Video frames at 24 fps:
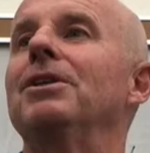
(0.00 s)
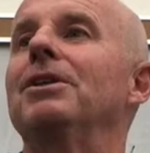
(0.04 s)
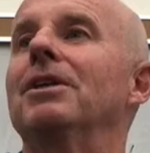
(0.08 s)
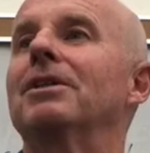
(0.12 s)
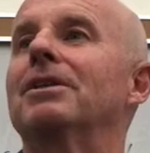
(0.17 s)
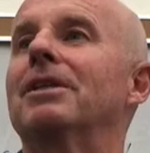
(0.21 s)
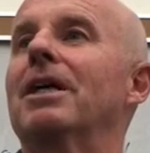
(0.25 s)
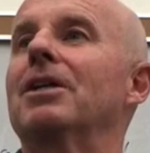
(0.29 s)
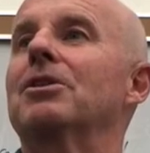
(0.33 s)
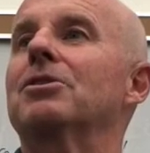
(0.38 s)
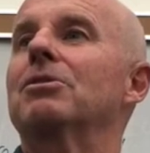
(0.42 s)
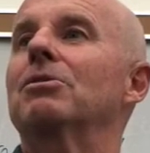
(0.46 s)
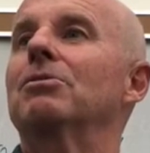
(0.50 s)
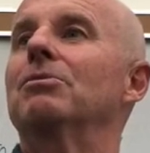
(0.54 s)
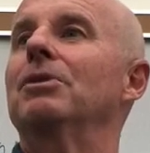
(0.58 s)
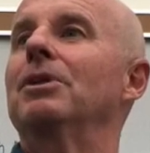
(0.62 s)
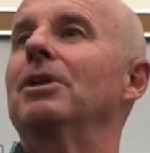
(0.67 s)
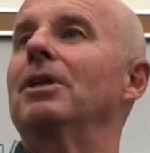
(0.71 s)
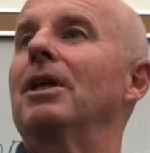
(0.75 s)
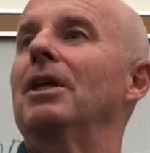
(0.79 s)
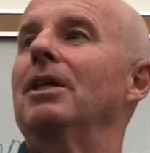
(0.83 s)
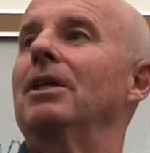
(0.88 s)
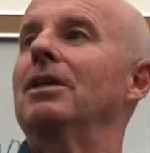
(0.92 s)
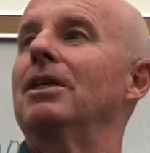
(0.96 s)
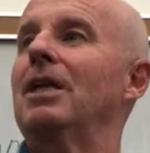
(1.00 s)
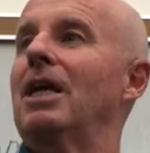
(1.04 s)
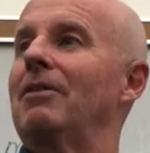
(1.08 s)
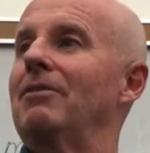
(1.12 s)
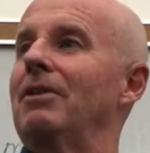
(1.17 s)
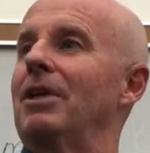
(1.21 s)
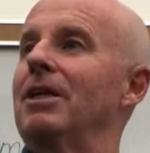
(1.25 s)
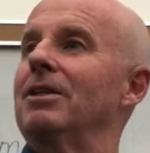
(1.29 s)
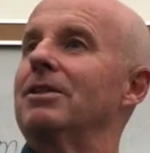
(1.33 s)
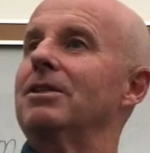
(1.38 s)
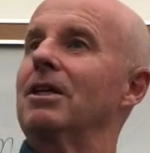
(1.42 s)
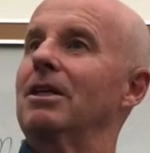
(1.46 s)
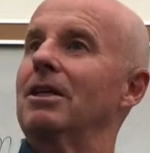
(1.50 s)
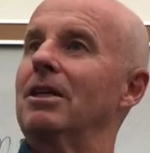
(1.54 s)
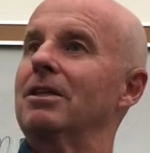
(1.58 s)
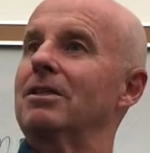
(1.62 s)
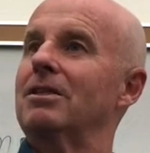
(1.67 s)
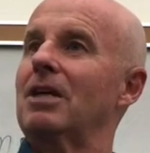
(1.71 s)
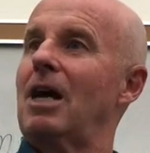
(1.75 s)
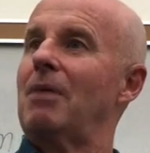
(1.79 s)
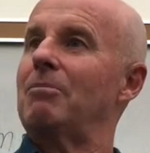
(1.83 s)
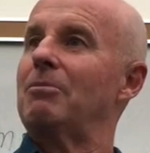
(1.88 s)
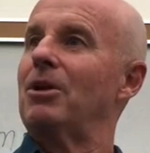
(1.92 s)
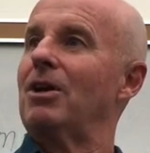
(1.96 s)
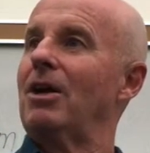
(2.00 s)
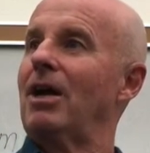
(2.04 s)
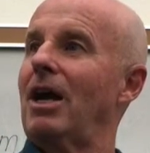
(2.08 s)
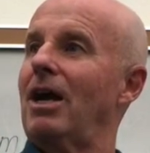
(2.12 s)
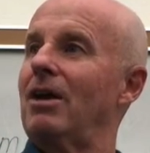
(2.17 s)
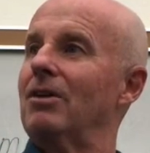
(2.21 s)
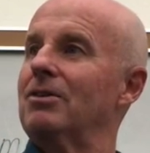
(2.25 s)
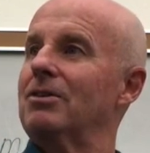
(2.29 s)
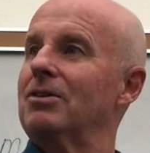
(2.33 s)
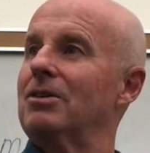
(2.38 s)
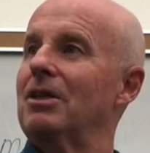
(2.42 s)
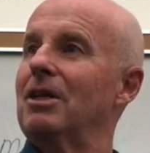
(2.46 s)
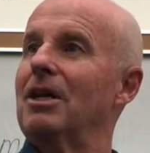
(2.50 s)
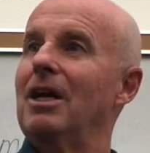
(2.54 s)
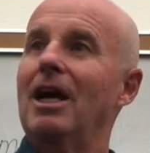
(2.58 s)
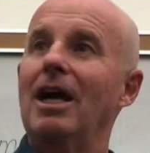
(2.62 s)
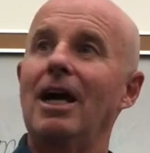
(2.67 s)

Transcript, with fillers: that's what you'd have an antenna on top of your house.